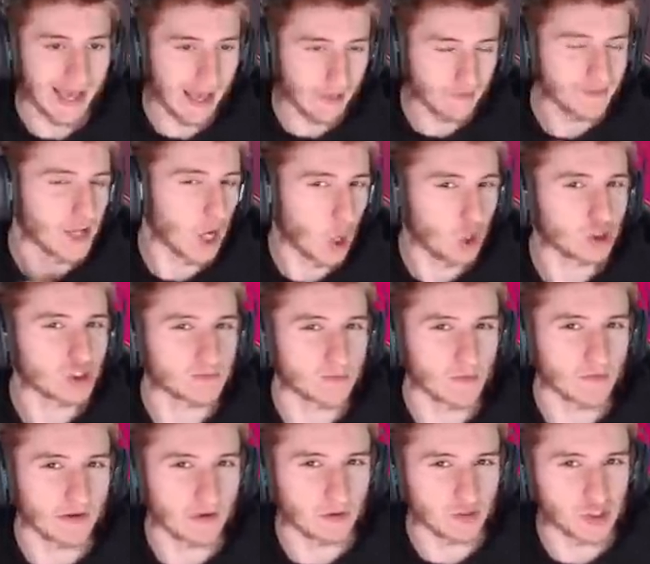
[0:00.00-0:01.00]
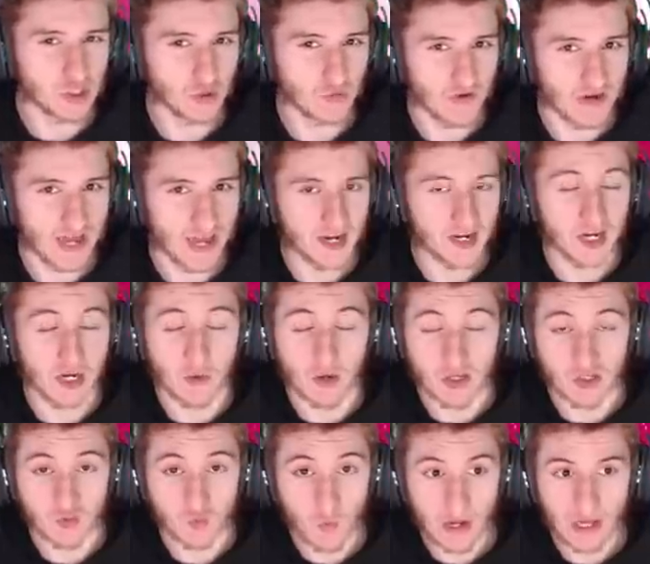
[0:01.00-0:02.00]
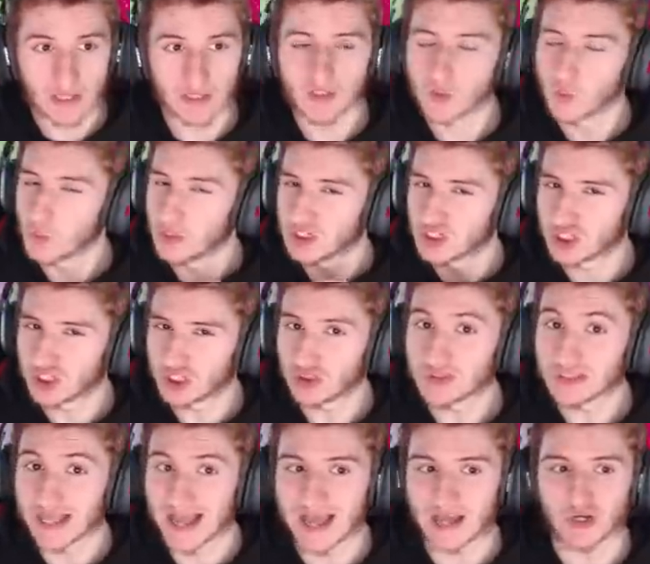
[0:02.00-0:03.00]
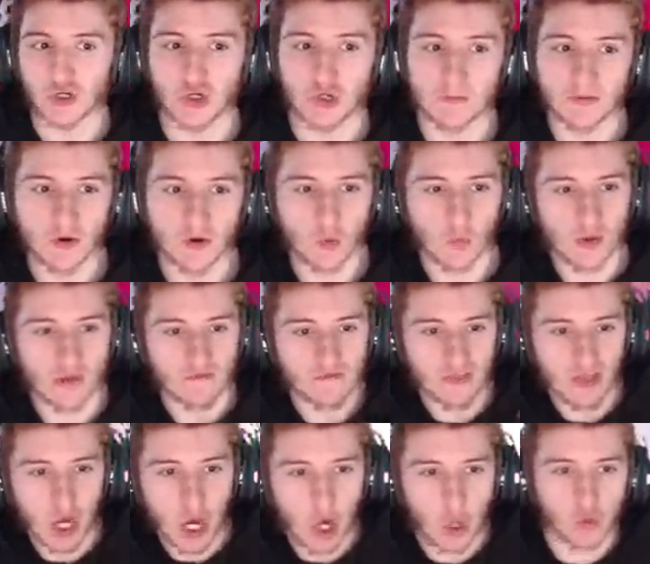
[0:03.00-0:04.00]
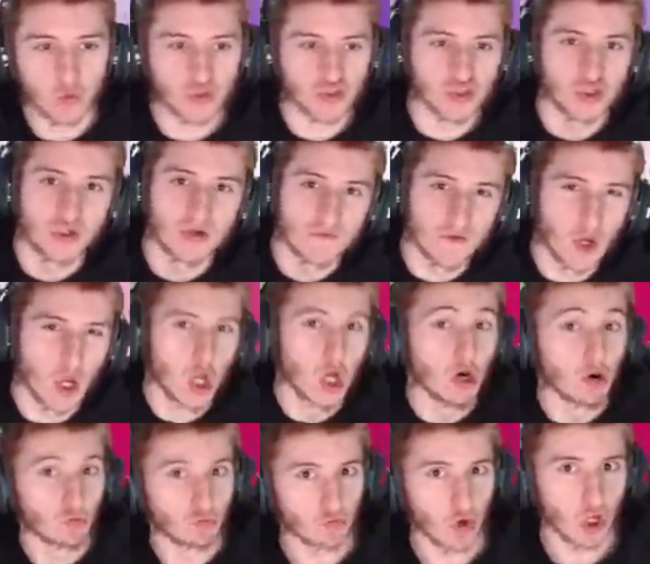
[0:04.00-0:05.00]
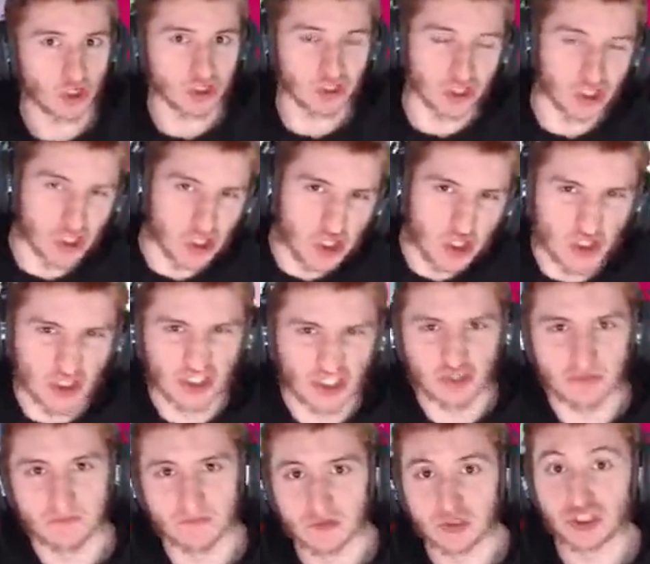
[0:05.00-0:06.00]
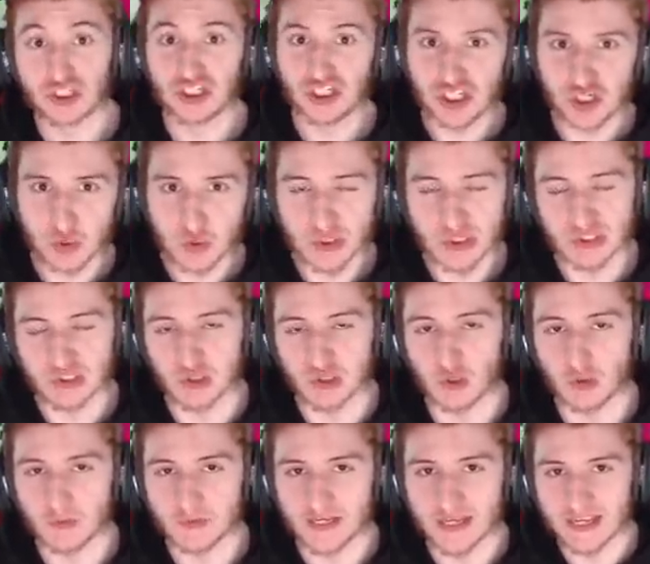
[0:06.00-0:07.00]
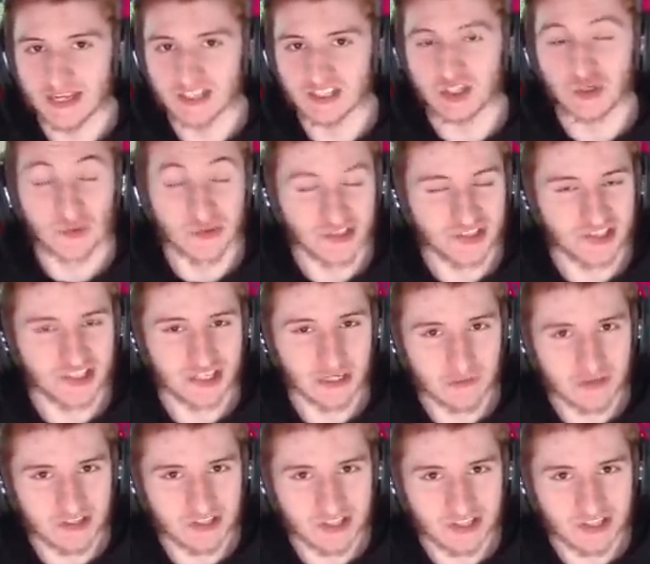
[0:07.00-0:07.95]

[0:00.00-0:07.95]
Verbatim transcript: and the Oldsmobile Toronado as well, which does add up with the whole sort of rod and customs tuners update, which Series